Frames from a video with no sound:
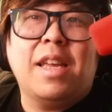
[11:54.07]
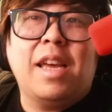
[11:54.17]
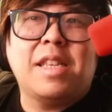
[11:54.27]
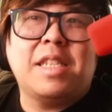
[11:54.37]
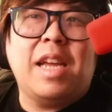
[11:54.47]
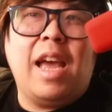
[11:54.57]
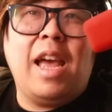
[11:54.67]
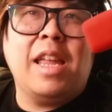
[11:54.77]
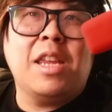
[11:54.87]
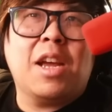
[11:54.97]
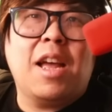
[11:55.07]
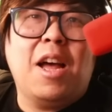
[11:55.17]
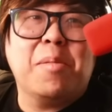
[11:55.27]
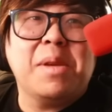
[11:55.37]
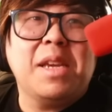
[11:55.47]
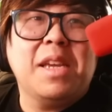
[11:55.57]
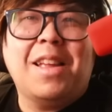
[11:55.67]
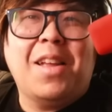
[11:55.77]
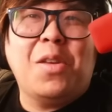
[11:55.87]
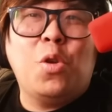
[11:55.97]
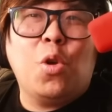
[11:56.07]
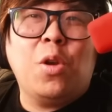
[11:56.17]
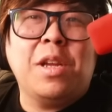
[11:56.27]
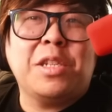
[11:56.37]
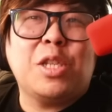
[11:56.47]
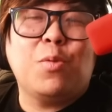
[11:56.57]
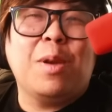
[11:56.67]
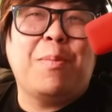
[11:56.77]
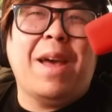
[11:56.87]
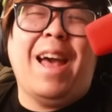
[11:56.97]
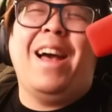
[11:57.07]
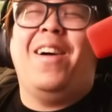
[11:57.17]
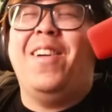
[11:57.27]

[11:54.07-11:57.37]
It's the end, Yagami. Your history, pal.